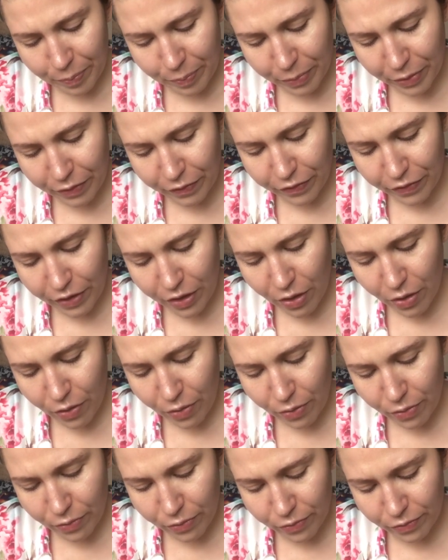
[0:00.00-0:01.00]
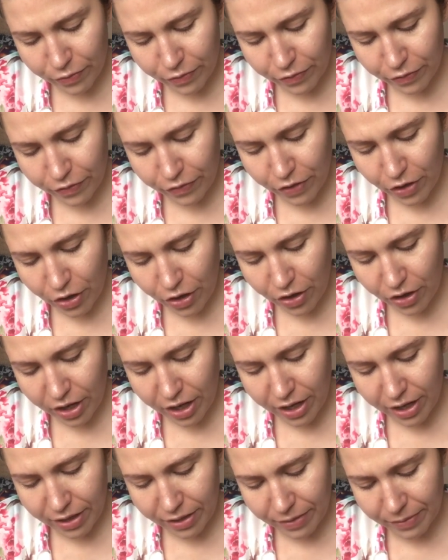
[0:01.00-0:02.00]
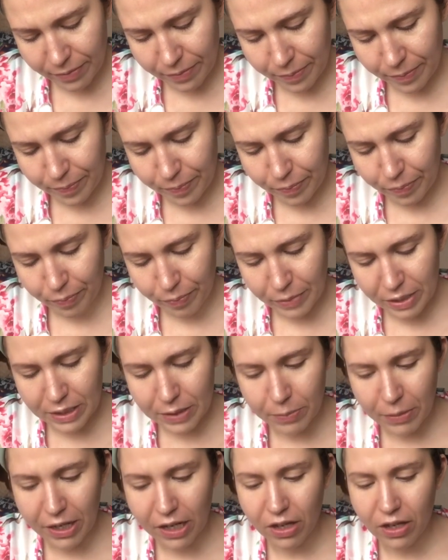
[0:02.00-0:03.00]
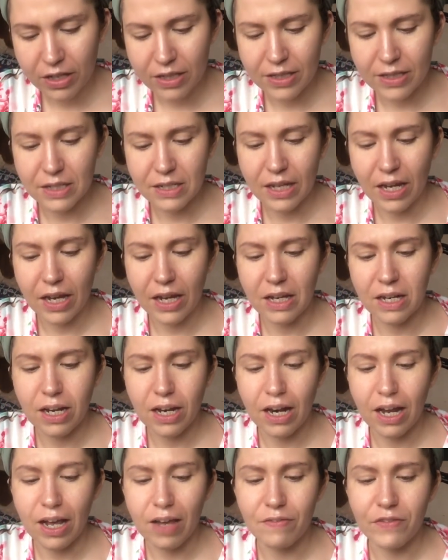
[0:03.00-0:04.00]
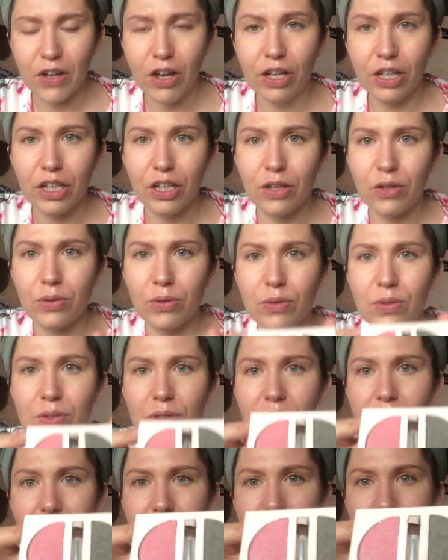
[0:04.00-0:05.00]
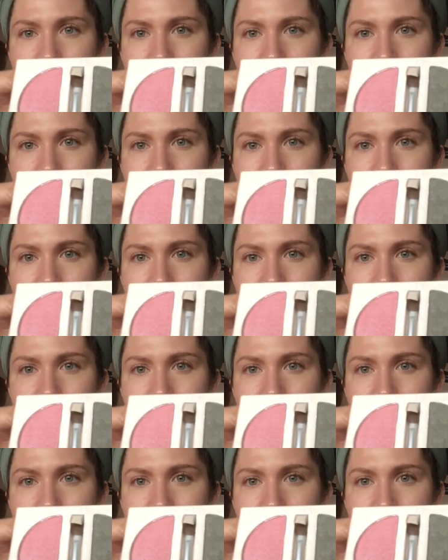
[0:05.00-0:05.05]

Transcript: Pipion Flora. It's by L'Occitane, and I have not used